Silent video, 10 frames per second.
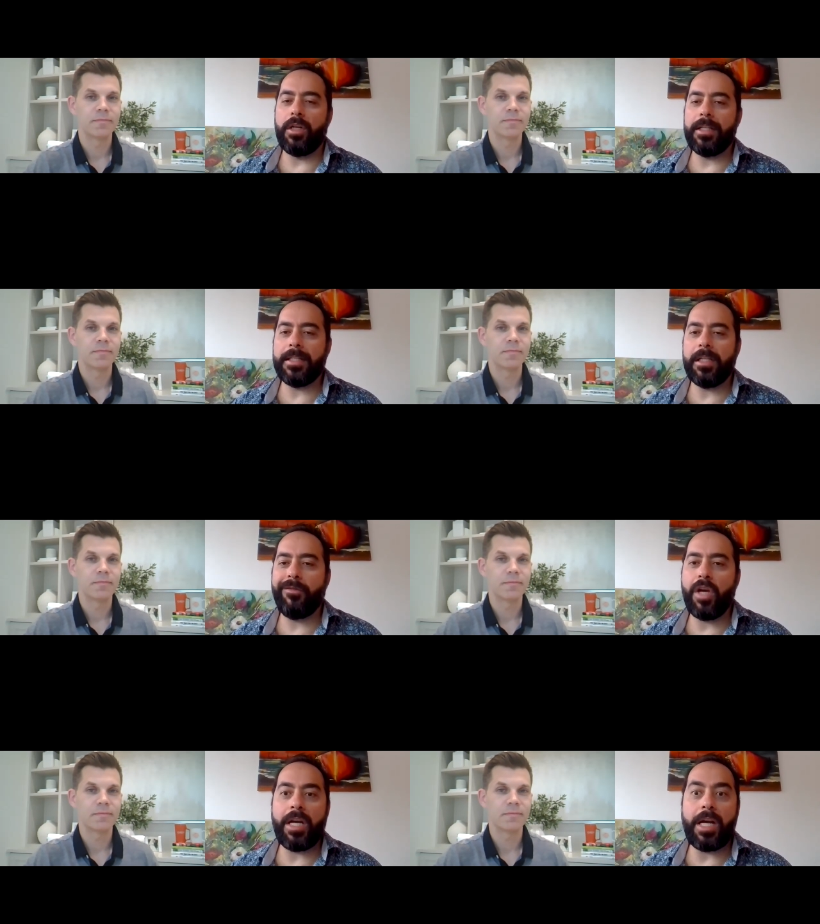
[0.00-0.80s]
Speaker 1: or listening, if
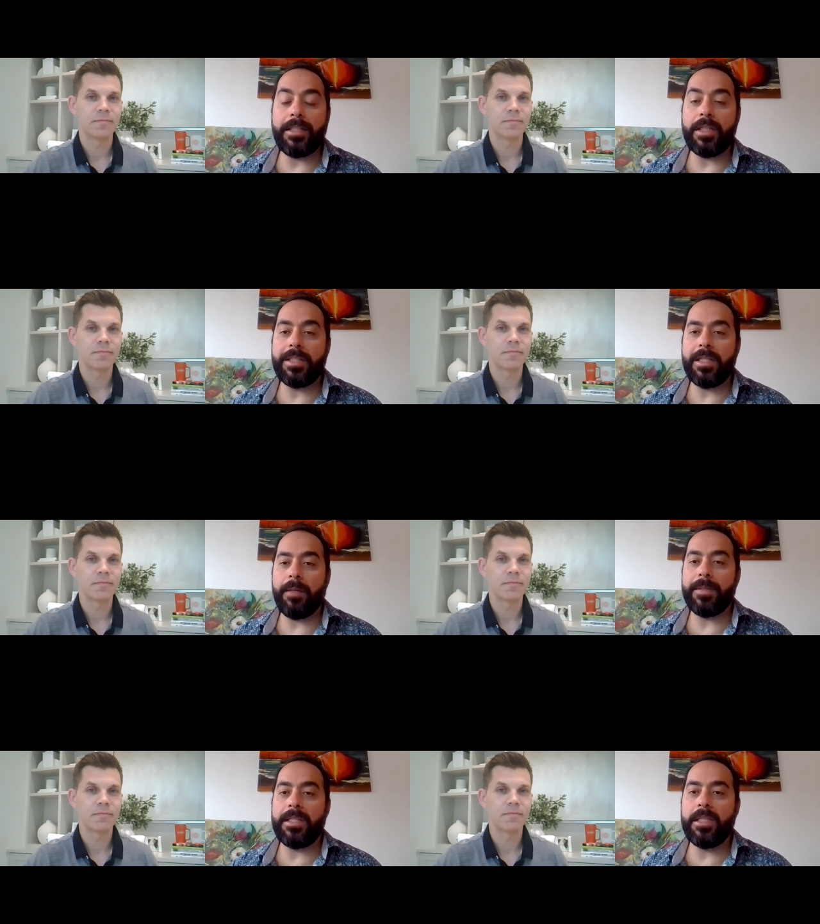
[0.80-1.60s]
you have any other
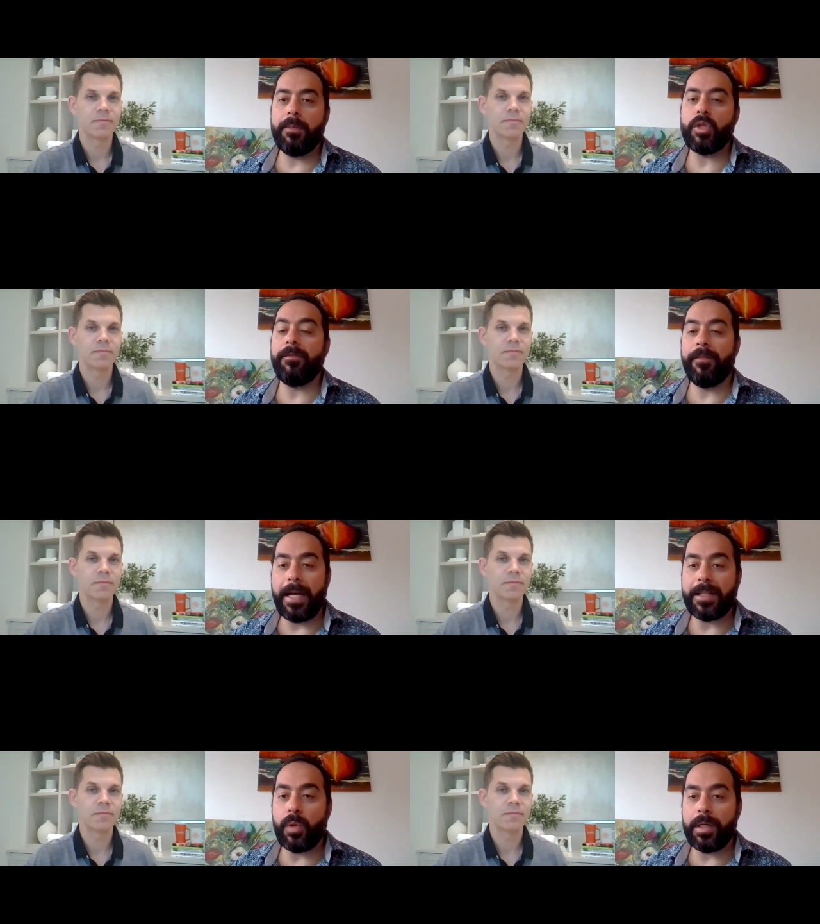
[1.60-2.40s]
tips in terms of
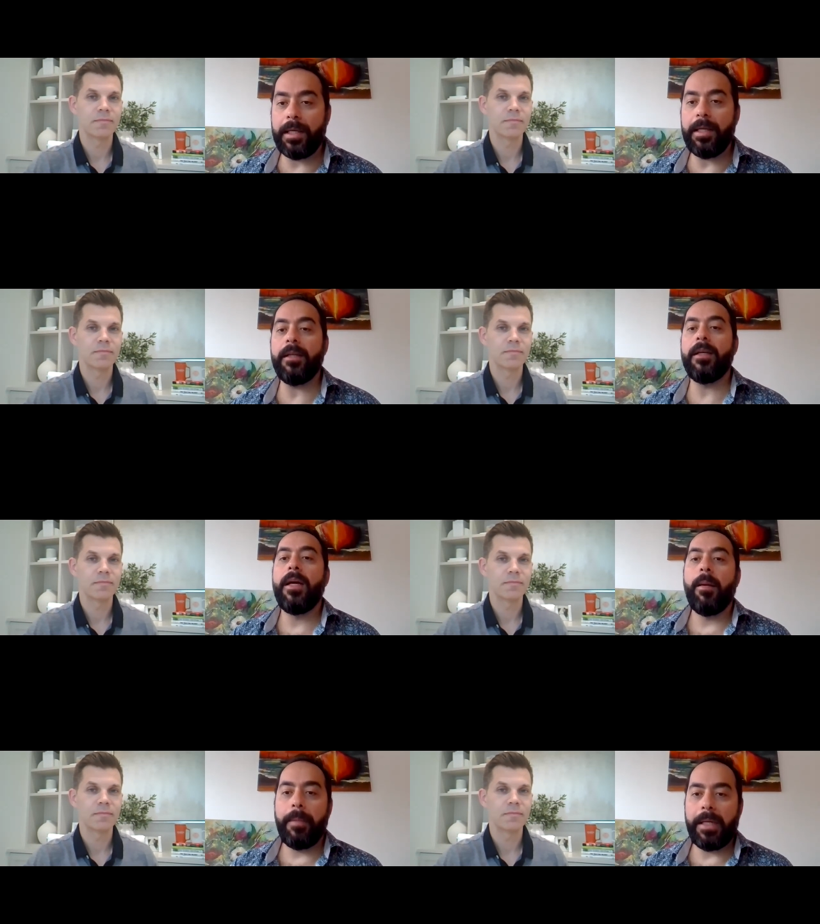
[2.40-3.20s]
networking,
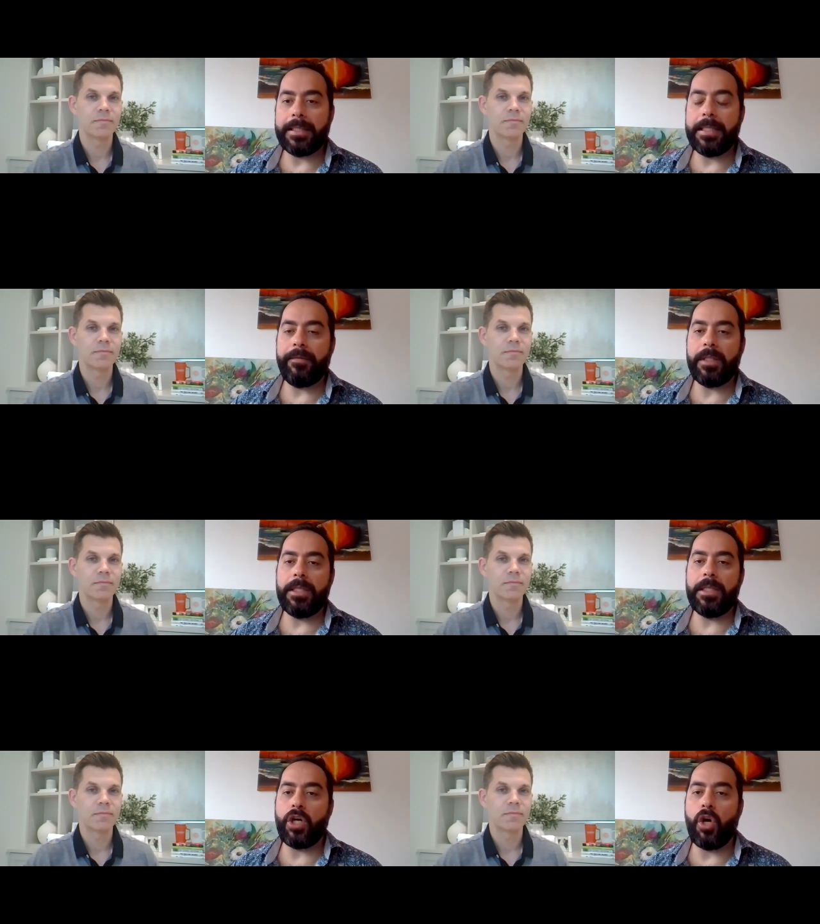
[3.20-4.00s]
please leave it
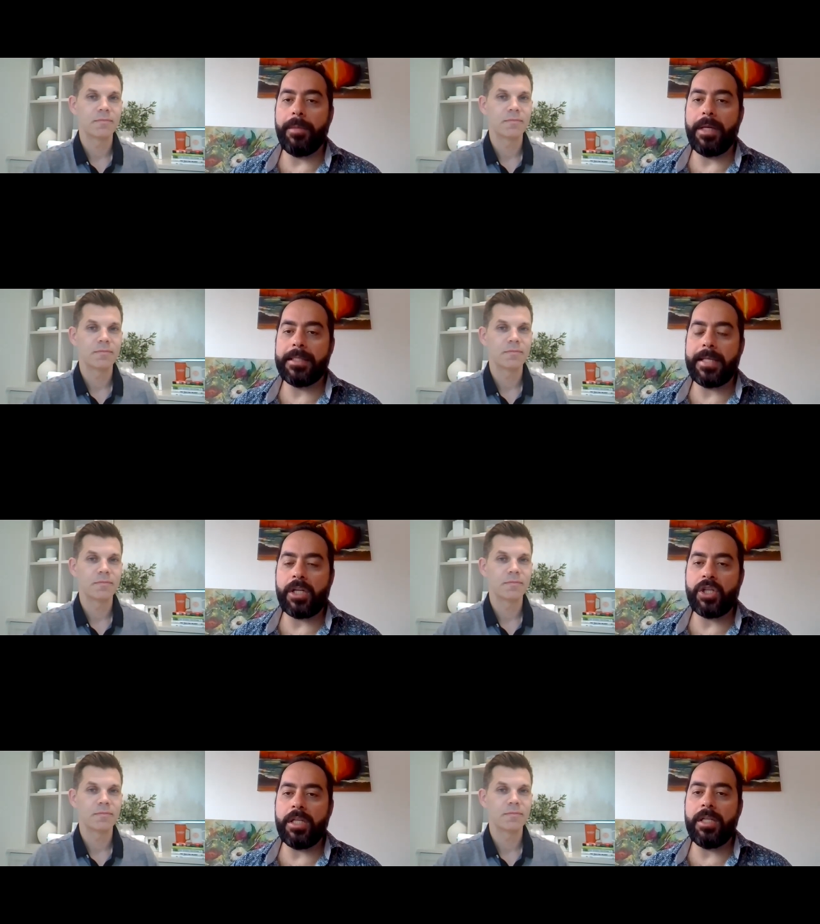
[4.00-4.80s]
in the comment
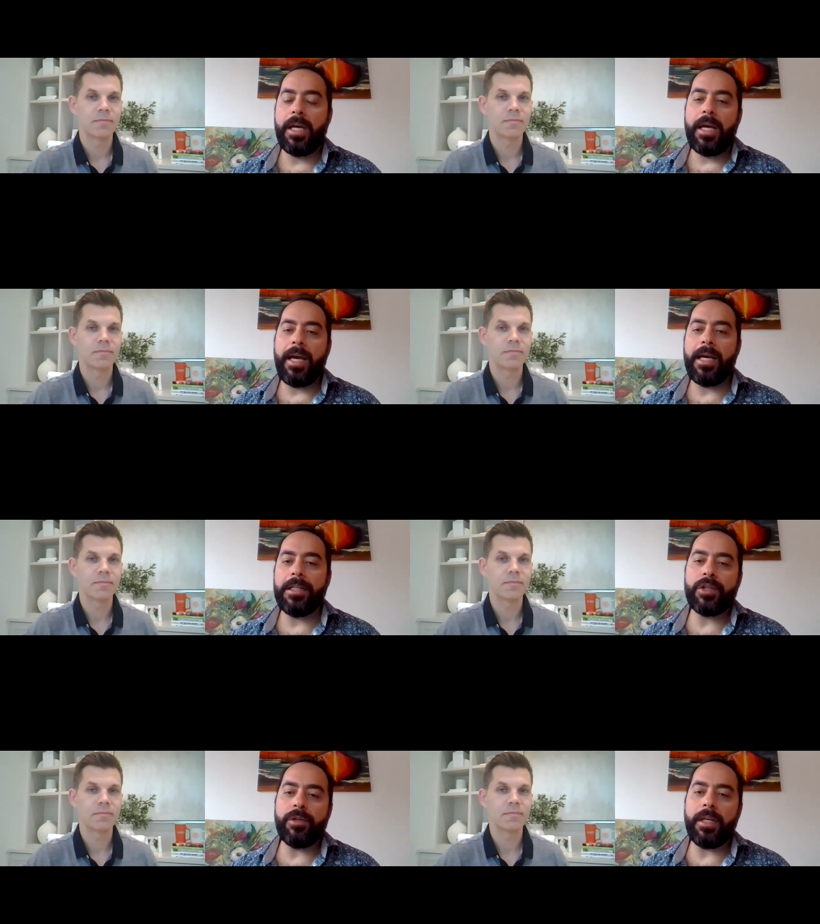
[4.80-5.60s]
section. And
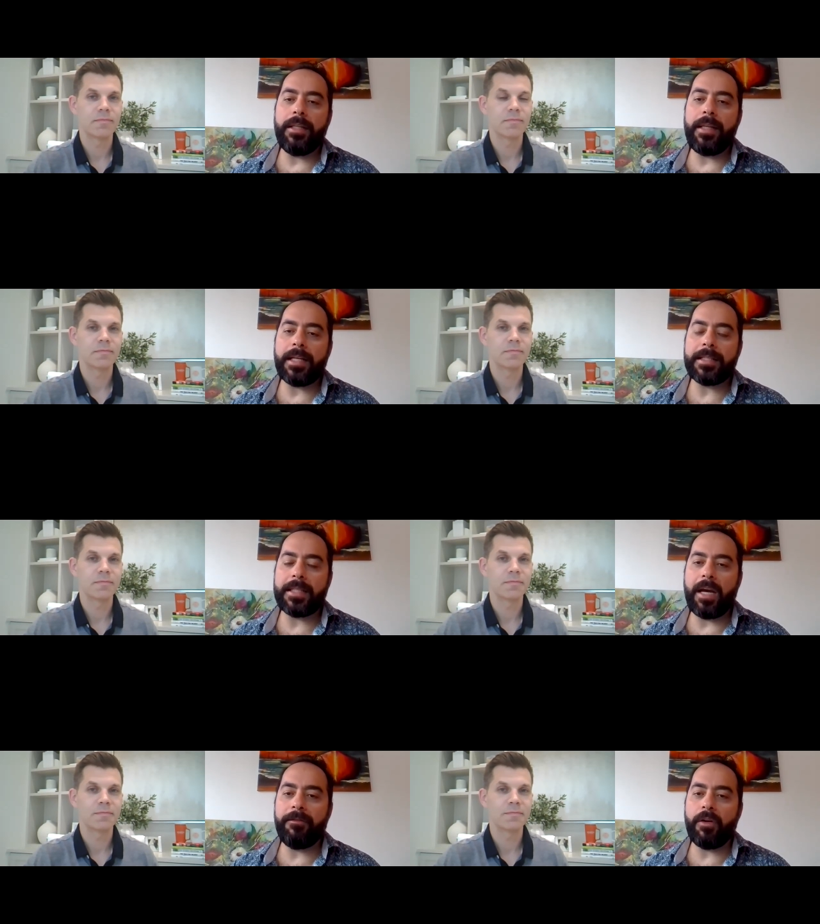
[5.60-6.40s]
tune in next
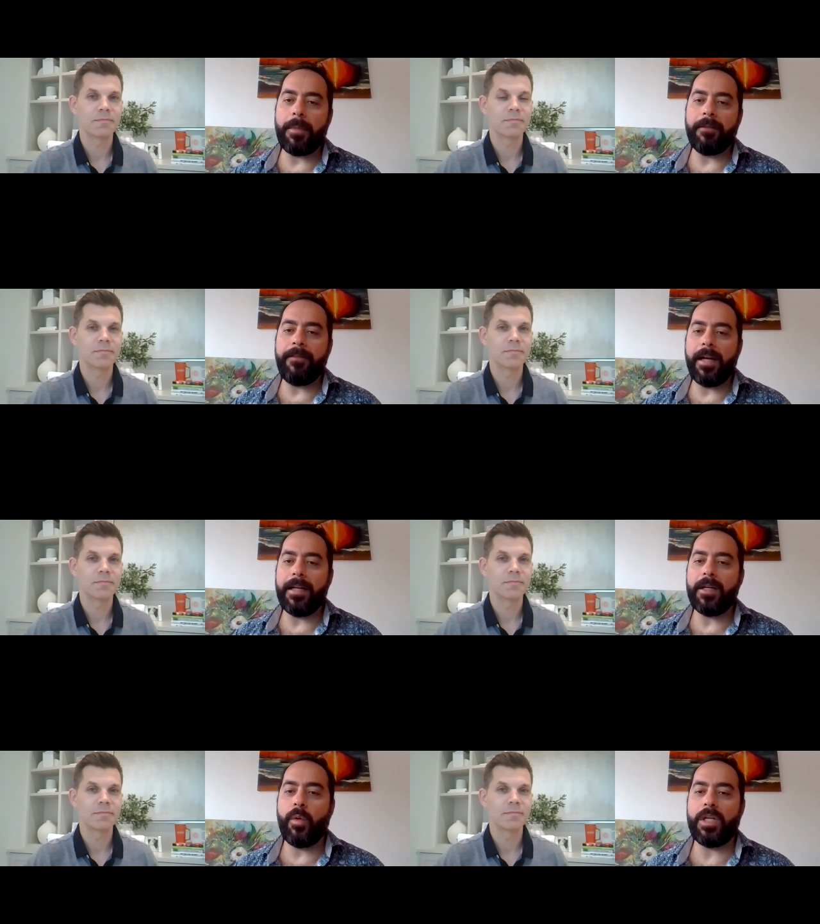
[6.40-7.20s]
time for my
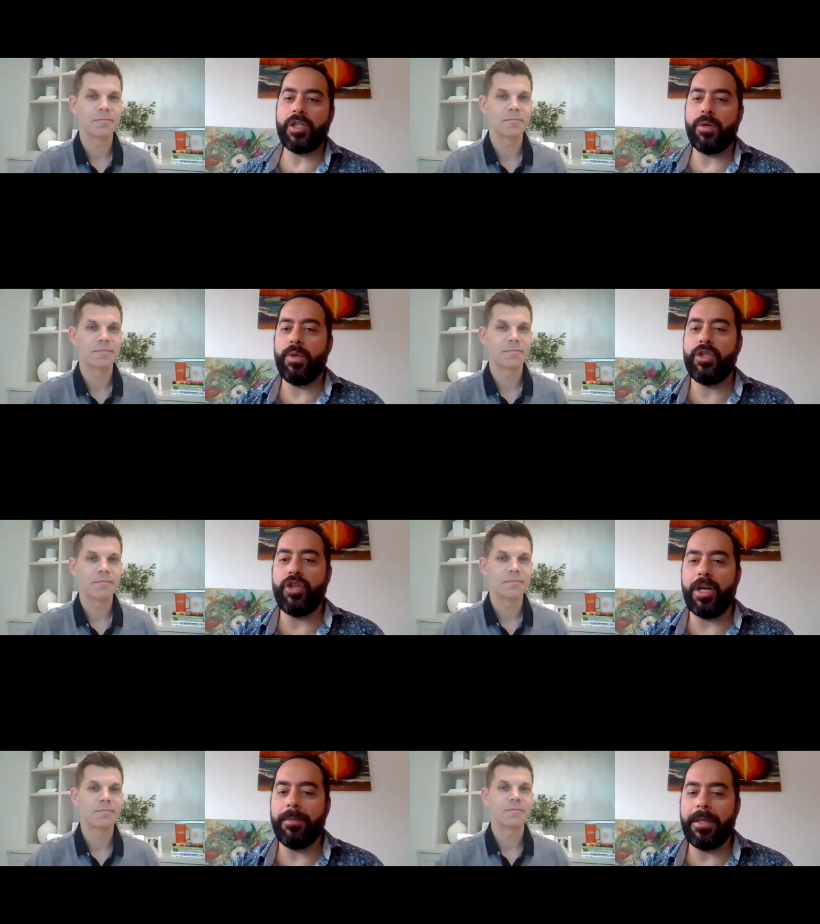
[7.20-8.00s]
final question with
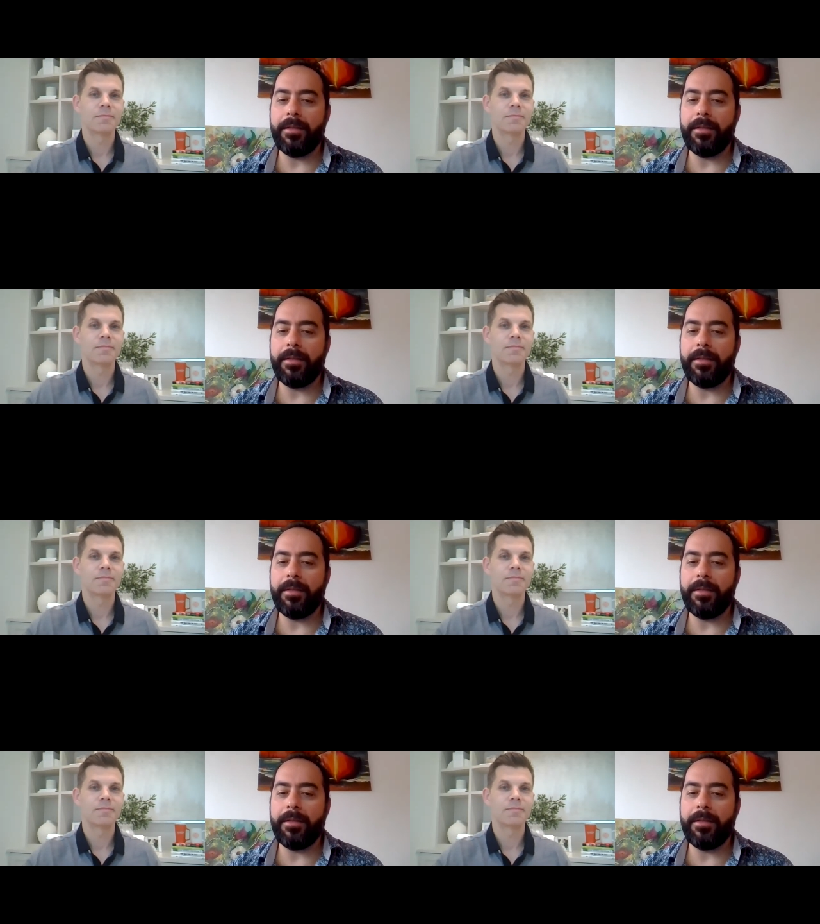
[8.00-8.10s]
Jeremy.